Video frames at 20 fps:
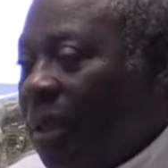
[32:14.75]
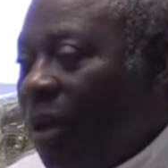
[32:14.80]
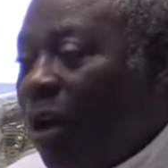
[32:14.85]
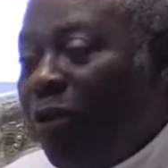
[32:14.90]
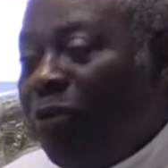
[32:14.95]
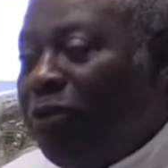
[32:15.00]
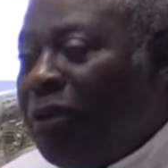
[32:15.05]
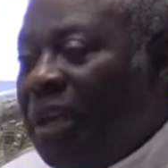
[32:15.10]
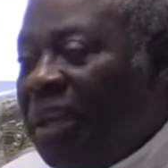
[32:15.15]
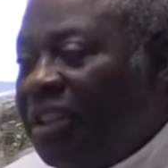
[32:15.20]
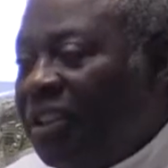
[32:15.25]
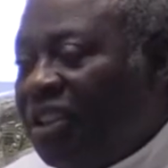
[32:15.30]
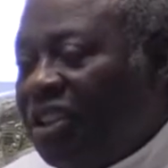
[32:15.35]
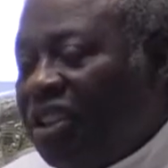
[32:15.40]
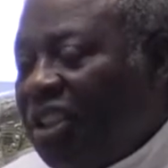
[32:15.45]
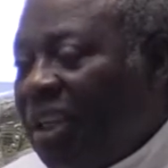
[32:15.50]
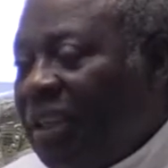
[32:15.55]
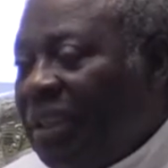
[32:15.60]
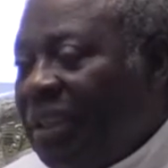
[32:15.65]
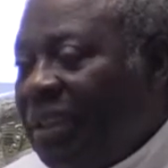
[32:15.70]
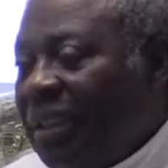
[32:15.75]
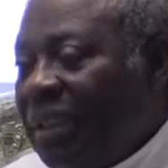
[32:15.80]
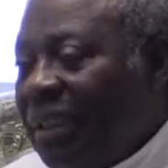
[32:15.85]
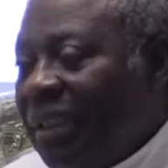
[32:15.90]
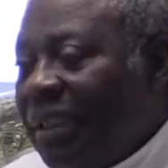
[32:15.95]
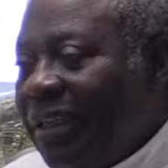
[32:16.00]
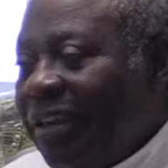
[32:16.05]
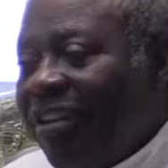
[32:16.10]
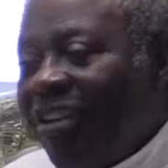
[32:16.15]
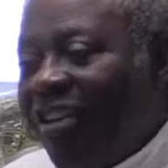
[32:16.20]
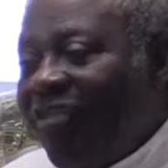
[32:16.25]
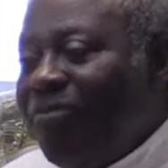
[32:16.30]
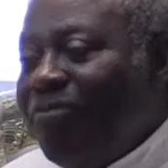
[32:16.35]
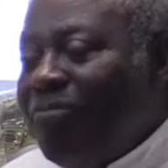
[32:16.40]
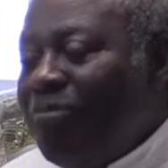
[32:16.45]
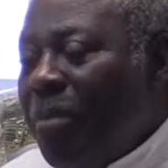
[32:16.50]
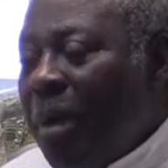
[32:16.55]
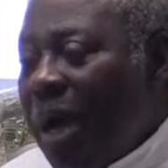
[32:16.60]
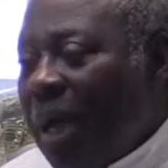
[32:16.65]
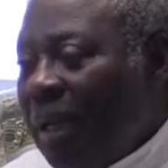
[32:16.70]
of hatred,
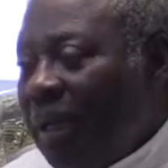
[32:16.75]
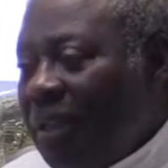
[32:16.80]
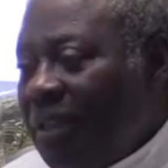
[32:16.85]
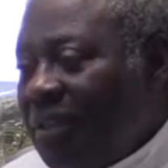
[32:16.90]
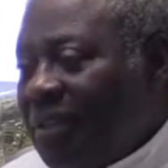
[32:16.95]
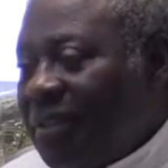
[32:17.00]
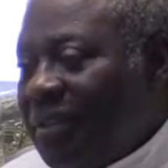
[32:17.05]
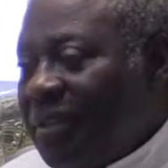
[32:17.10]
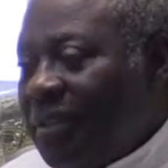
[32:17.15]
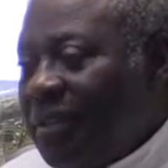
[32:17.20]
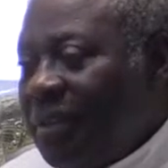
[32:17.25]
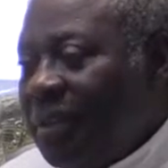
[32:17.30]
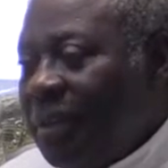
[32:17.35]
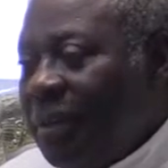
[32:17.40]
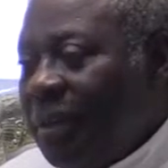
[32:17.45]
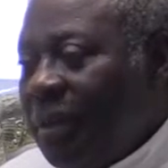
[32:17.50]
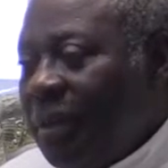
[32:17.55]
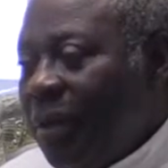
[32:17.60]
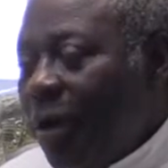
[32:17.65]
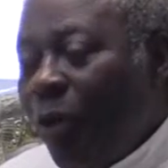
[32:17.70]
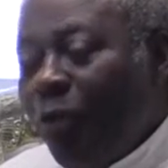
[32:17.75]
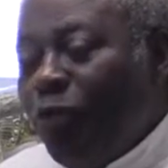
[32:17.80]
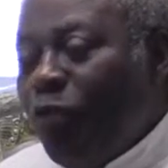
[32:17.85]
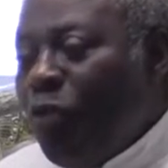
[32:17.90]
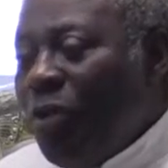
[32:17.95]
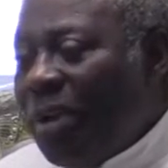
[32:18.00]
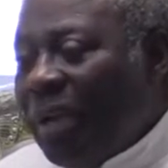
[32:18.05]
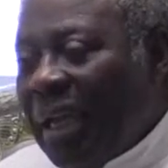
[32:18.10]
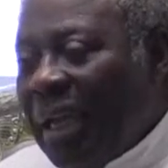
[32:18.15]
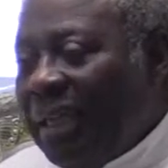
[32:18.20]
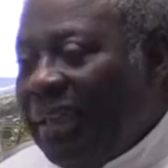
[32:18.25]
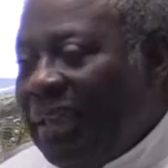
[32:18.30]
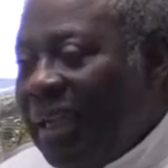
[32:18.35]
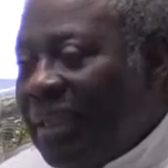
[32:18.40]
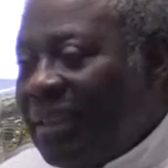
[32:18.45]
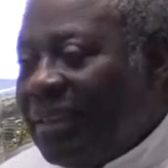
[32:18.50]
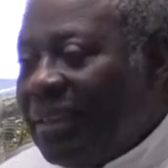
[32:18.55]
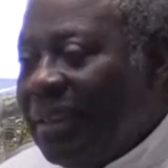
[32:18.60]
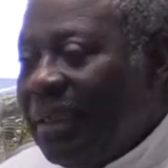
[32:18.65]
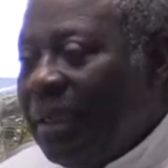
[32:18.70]
of malice, of
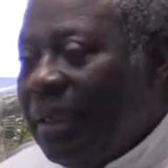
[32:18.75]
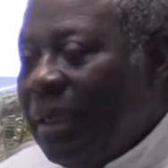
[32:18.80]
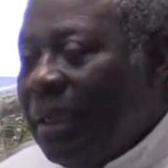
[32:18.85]
wickedness.